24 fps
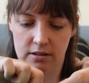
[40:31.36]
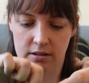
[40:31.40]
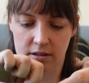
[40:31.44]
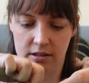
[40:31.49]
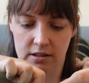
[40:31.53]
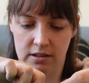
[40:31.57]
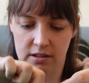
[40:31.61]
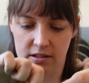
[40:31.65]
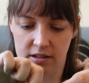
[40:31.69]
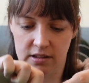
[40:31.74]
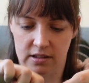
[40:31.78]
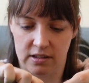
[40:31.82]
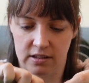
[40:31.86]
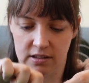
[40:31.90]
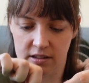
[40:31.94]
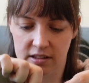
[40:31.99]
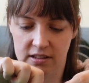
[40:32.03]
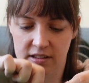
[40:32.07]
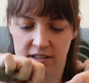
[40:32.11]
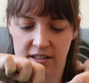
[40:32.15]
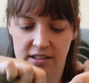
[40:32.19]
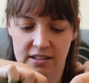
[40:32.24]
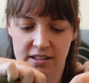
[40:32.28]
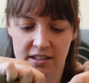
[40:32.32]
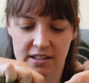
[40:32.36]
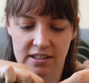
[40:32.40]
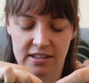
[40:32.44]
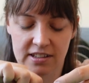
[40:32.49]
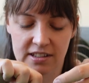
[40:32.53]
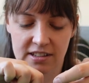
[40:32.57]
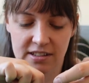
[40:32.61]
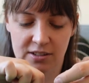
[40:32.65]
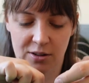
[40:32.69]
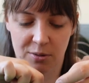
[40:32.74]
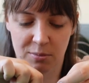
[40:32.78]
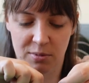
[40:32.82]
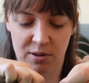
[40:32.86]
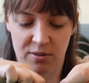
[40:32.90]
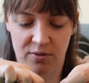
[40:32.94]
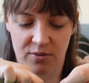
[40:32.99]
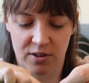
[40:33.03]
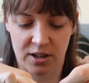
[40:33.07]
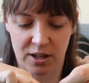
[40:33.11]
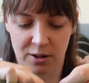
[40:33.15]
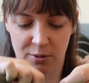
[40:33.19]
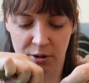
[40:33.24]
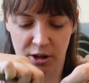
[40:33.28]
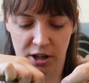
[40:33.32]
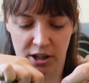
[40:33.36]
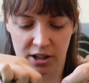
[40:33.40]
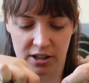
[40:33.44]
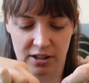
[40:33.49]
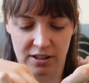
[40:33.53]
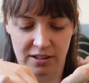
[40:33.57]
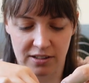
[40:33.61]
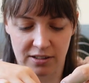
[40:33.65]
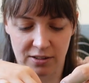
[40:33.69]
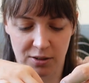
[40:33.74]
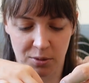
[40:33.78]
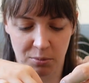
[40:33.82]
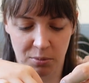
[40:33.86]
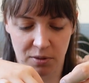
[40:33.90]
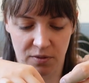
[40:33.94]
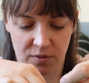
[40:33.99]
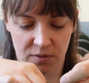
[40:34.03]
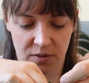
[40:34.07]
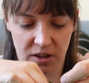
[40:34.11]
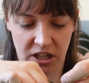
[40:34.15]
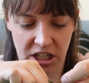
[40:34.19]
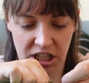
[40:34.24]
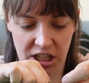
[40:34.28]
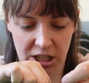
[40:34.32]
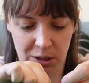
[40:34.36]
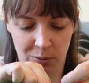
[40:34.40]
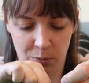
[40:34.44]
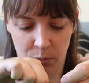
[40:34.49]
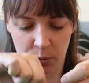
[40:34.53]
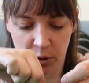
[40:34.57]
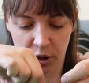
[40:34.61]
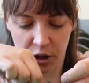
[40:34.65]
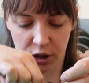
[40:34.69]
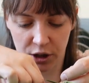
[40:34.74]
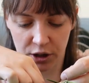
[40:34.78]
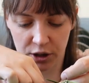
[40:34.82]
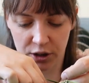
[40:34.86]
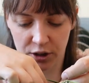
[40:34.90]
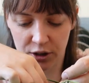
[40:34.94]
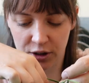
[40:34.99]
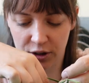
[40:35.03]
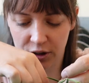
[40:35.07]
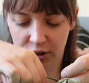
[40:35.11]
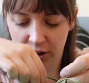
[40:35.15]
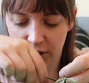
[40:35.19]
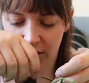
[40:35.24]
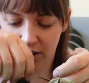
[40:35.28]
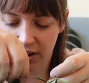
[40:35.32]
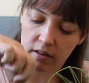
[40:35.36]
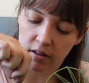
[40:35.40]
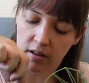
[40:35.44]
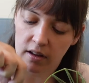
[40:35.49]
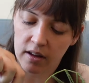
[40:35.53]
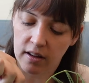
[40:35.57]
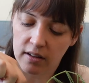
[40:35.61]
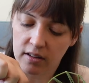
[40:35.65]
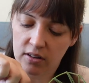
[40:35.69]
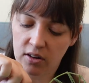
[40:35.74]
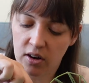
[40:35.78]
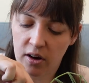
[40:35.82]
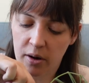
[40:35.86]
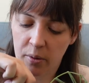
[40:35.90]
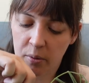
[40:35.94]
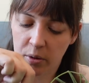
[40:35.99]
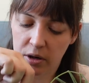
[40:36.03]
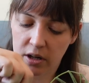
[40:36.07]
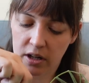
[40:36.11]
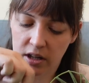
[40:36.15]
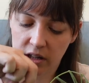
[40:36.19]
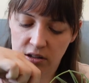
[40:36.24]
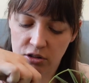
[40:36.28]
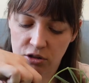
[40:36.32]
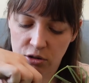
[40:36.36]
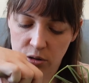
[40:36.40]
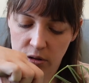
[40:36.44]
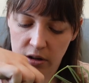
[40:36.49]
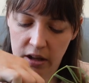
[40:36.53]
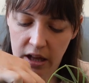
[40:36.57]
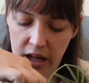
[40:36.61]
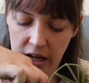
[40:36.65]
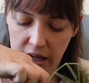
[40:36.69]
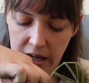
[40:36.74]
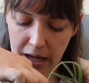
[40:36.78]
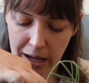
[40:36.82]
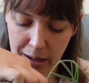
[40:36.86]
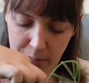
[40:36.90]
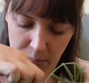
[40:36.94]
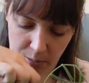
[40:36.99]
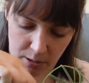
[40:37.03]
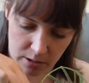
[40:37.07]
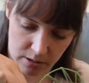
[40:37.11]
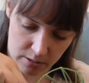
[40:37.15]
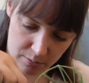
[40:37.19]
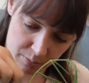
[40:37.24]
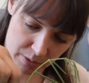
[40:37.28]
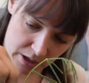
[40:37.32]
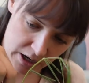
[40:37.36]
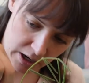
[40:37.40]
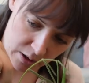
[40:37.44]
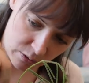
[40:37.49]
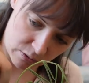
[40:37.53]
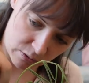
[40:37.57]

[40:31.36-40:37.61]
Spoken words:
This is gonna be finny work. It's gonna be finicky work. Yeah, you know, I want to enjoy that cabinet, but I